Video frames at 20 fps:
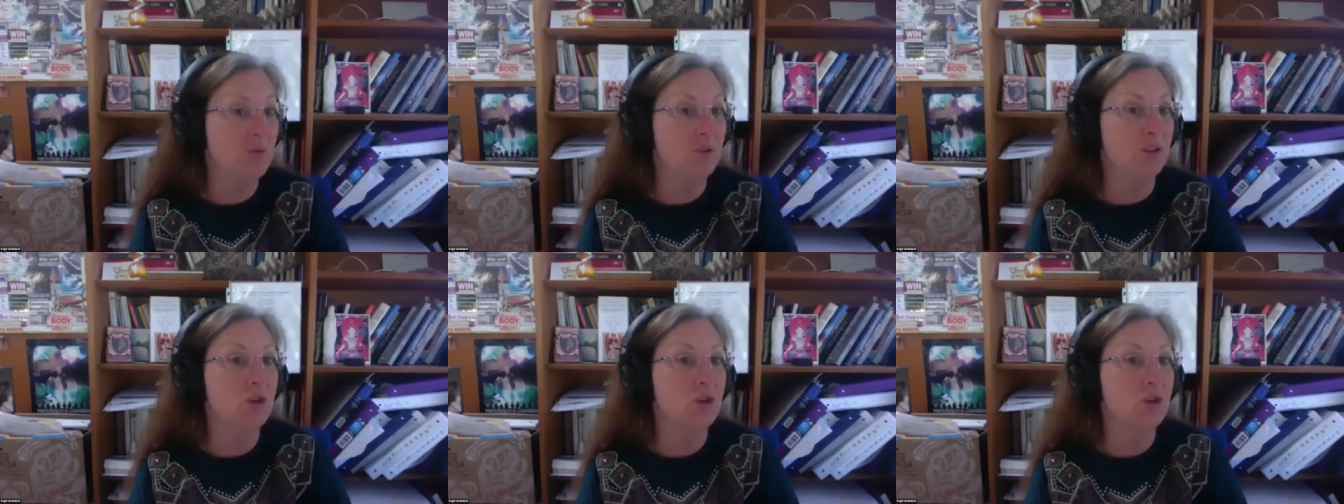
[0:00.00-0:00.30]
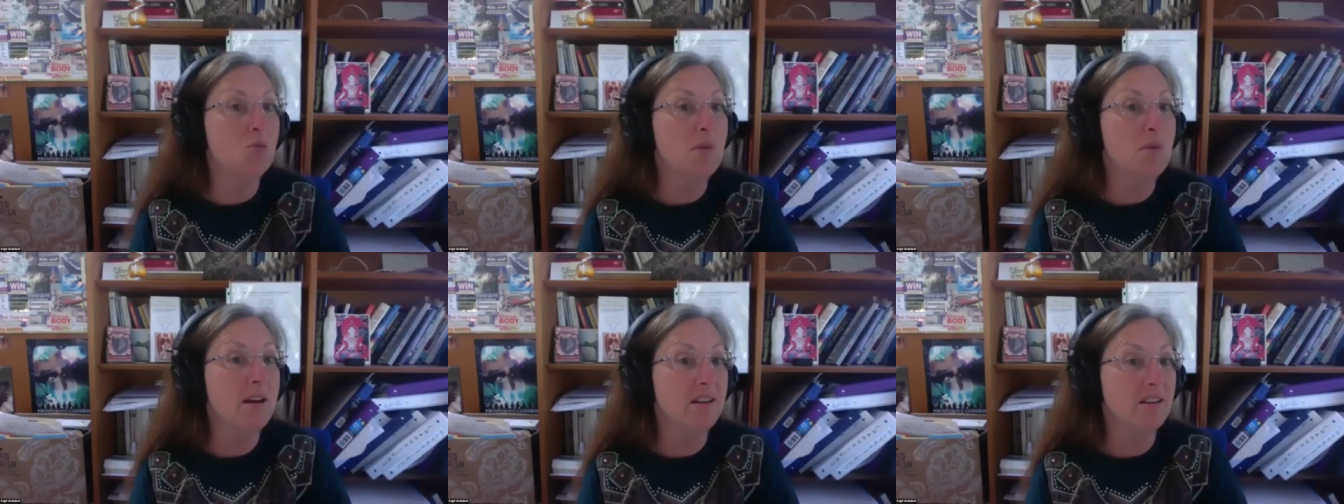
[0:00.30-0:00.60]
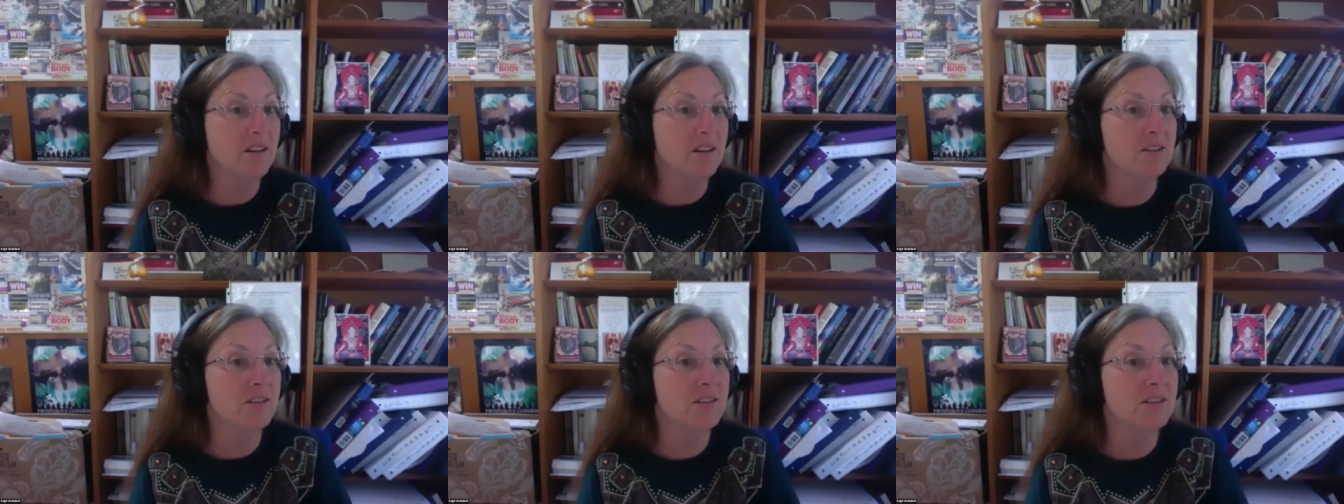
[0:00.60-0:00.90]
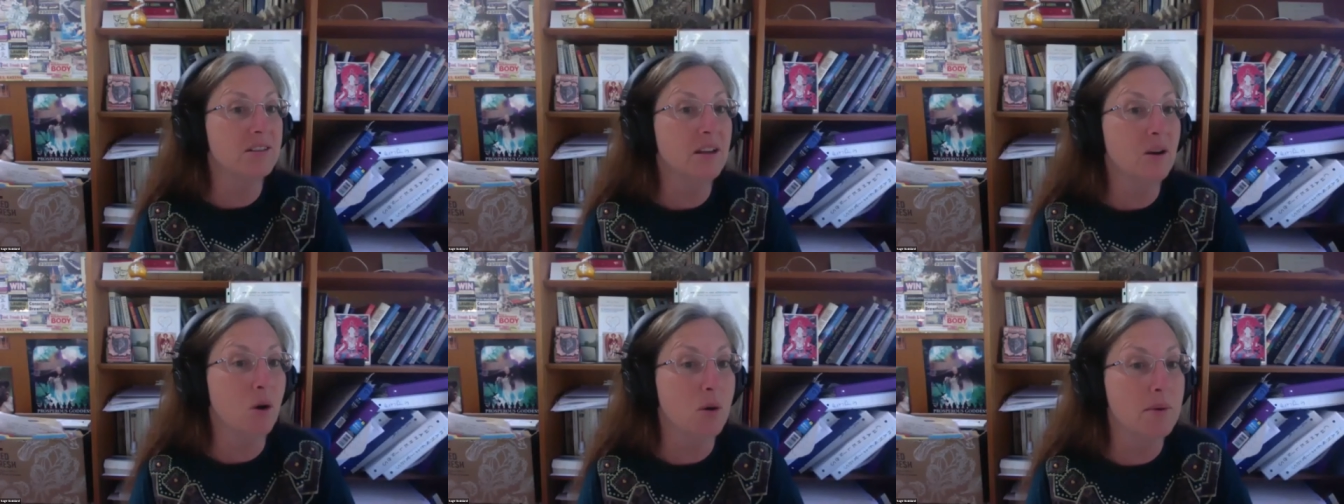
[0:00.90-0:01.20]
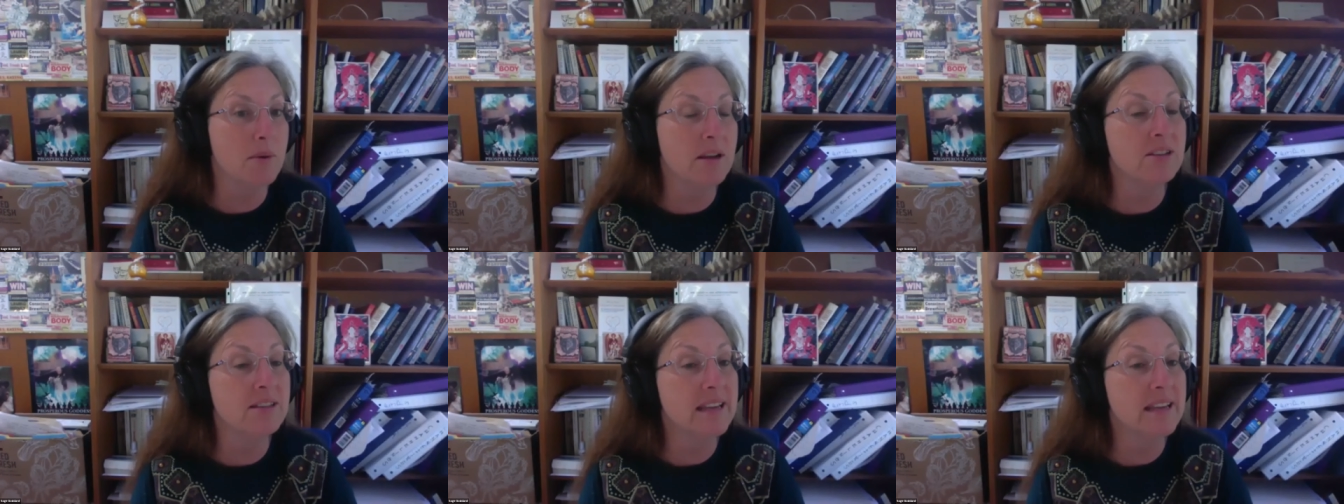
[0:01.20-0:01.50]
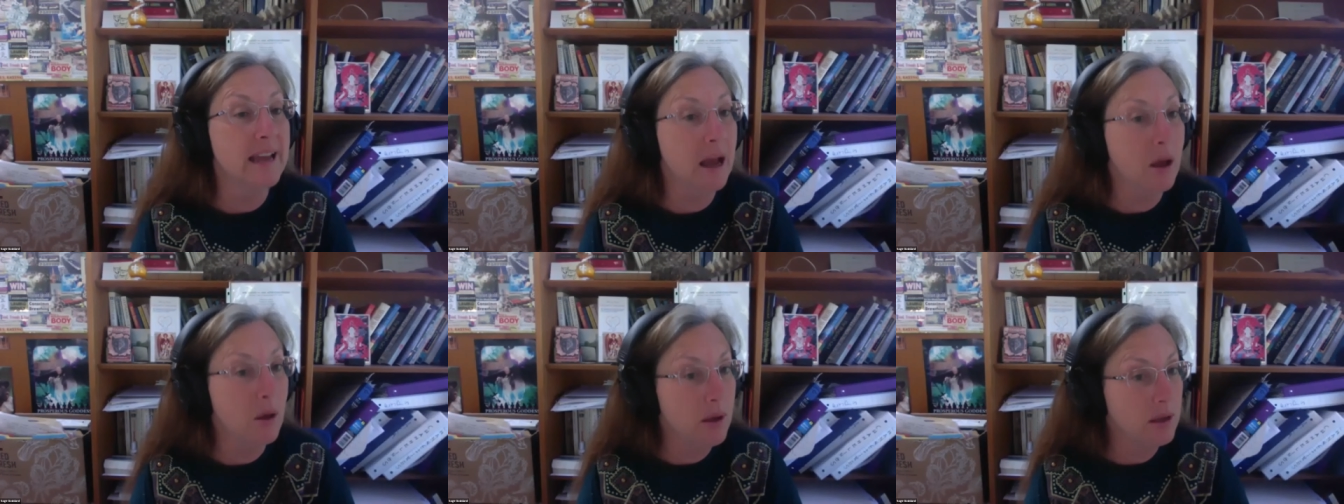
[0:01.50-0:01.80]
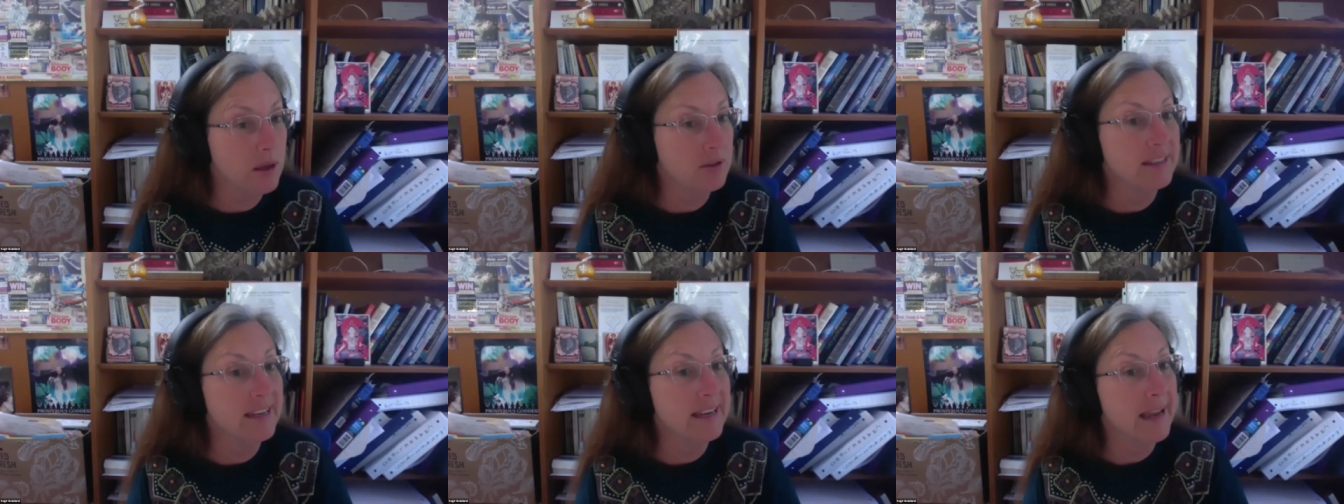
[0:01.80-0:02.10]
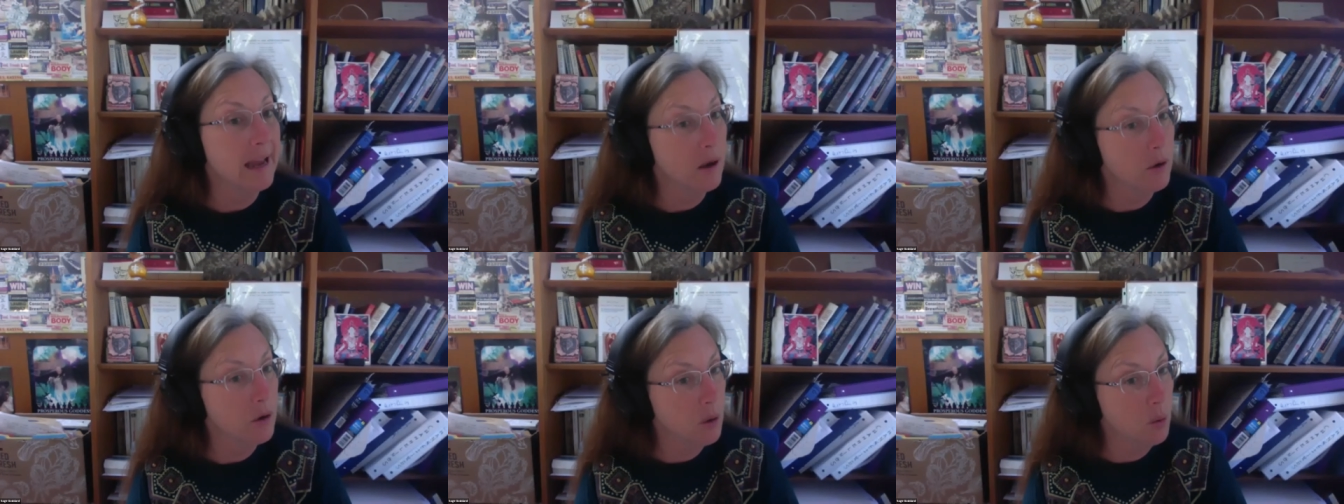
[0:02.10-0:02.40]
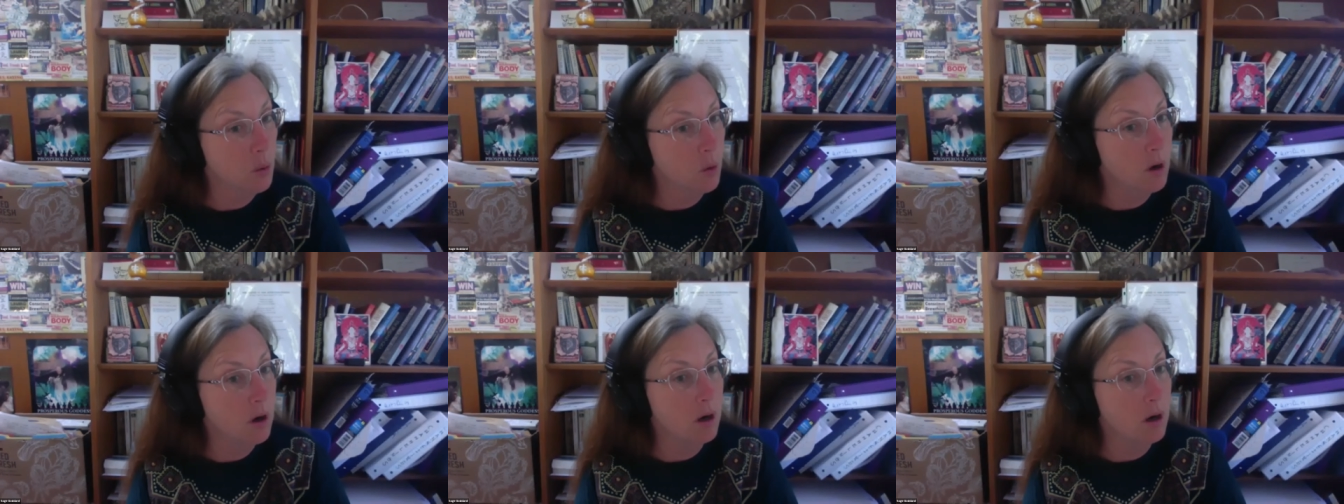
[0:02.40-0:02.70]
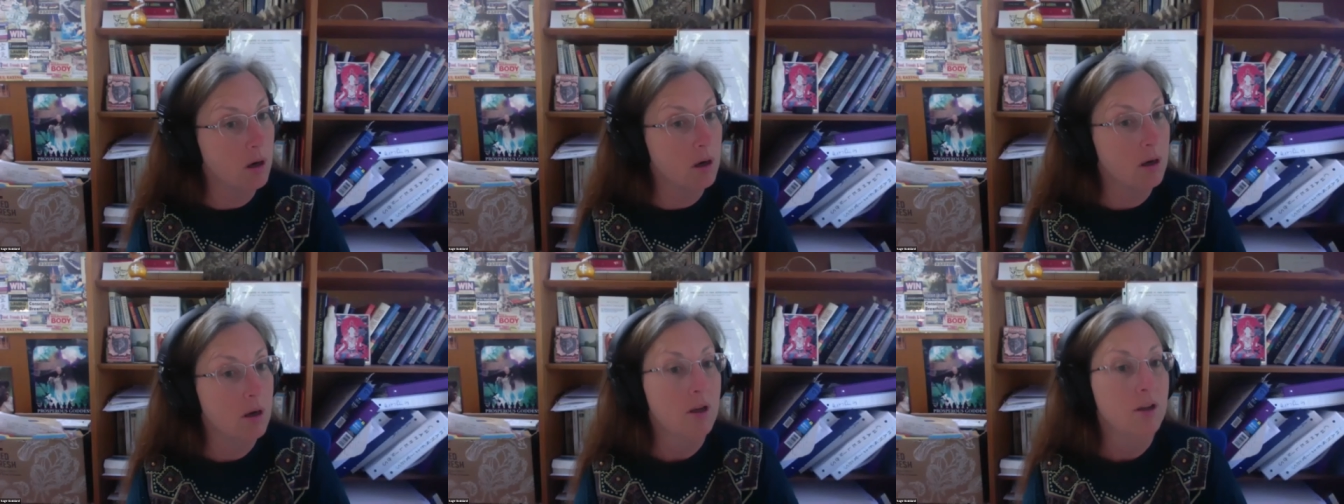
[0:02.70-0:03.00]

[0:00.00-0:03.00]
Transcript: you might consider, see how you work.